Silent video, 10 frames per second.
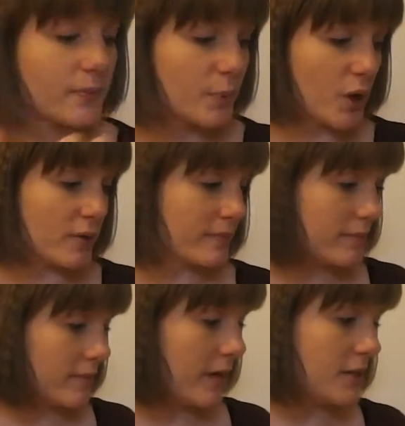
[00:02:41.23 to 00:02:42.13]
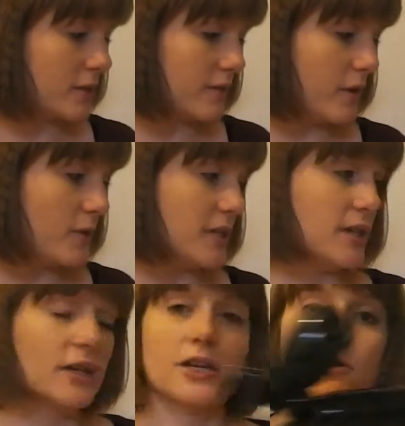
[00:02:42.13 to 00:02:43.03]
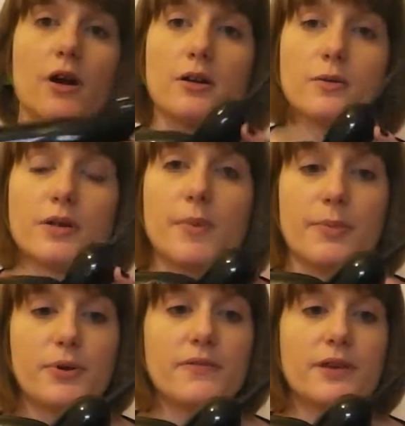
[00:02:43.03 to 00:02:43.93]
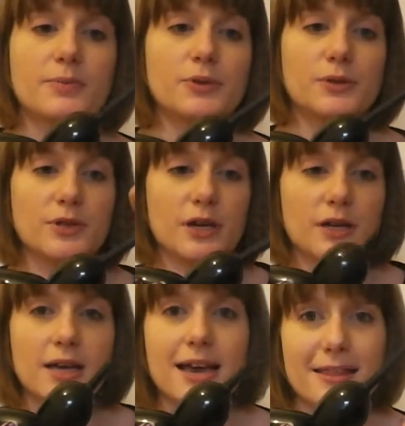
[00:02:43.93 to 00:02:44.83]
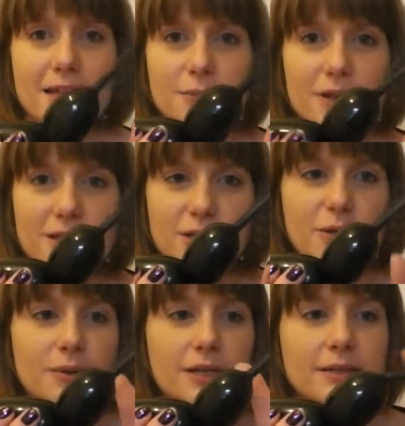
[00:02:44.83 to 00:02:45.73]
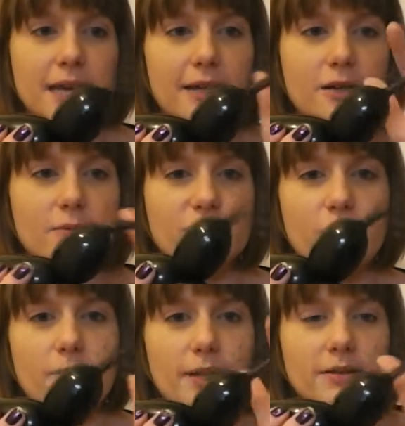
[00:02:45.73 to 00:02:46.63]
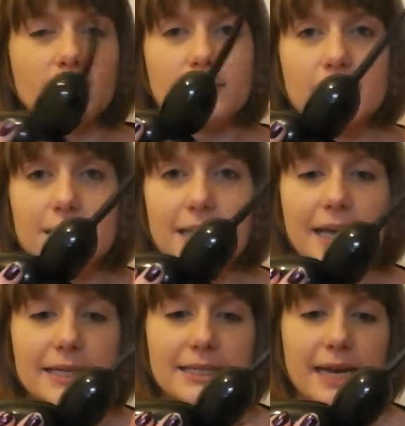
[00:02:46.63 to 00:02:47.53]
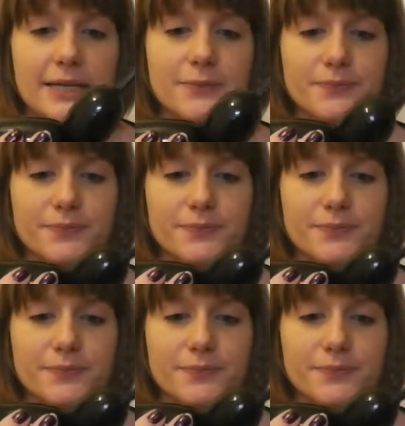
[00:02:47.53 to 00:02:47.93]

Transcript: but as you'll have noticed earlier on with my previous balloon dog, that's where this cute little tail comes from, little dinging tail.